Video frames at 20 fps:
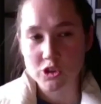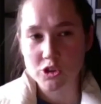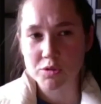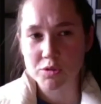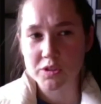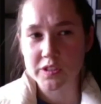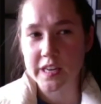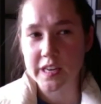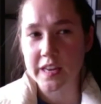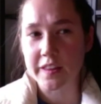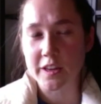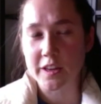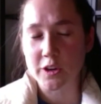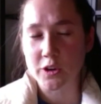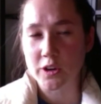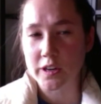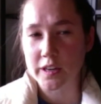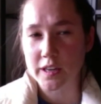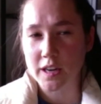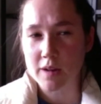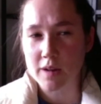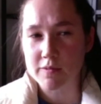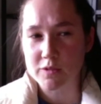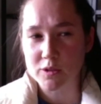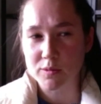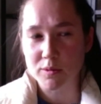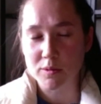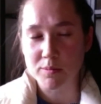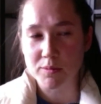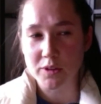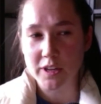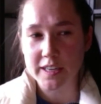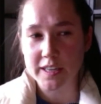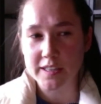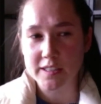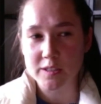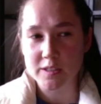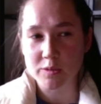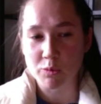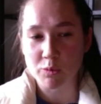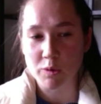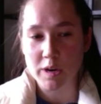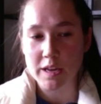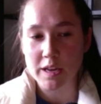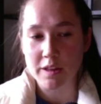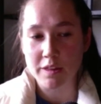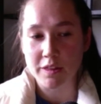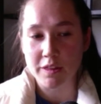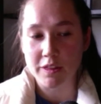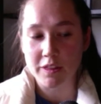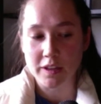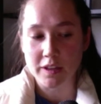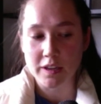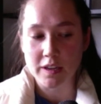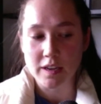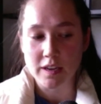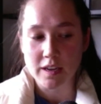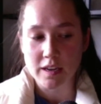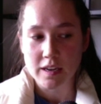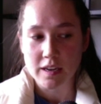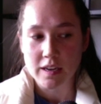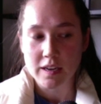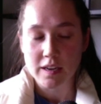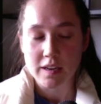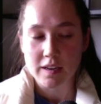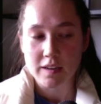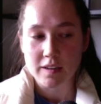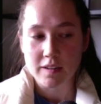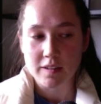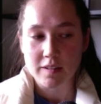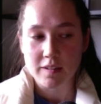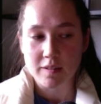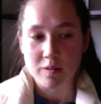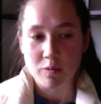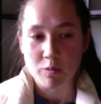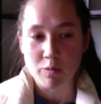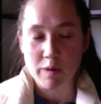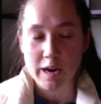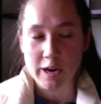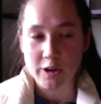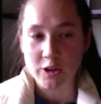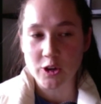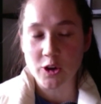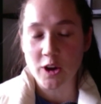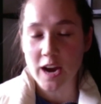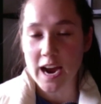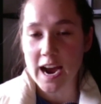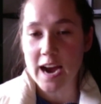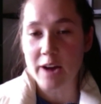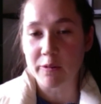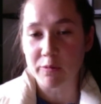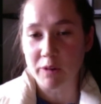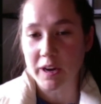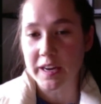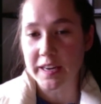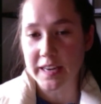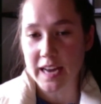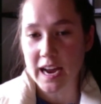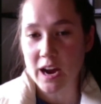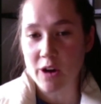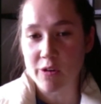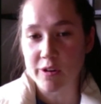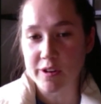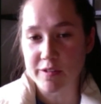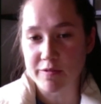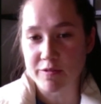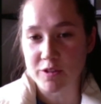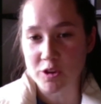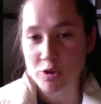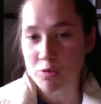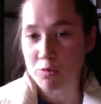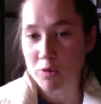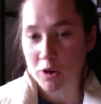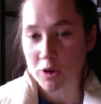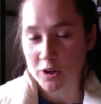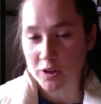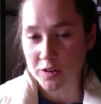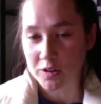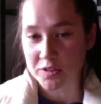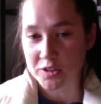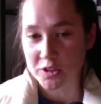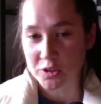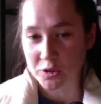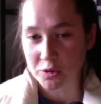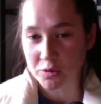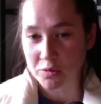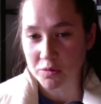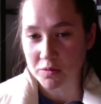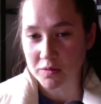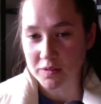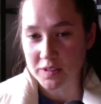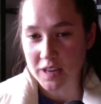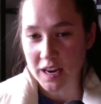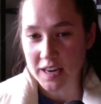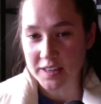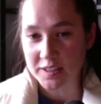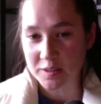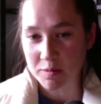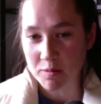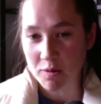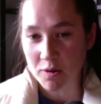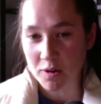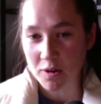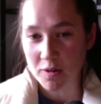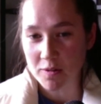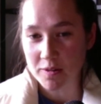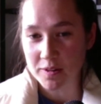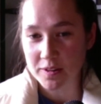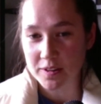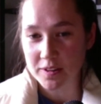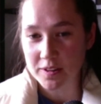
you say that you're at a comfortable place with where you're at right now if you were to die tomorrow?